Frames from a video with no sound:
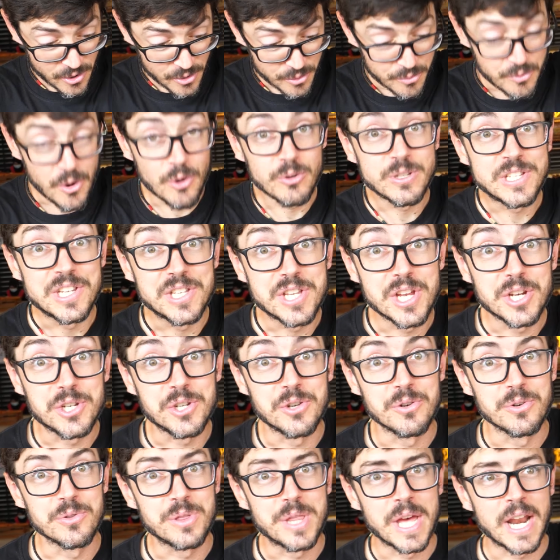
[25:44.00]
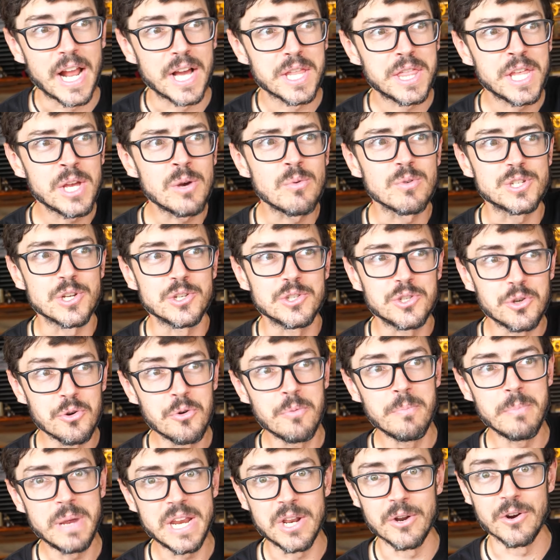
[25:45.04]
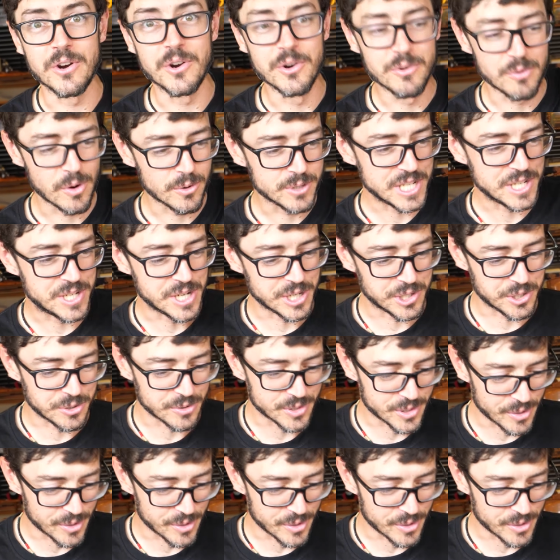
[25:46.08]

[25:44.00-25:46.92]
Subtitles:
roti tissue that I think was a 2-meter roti tissue.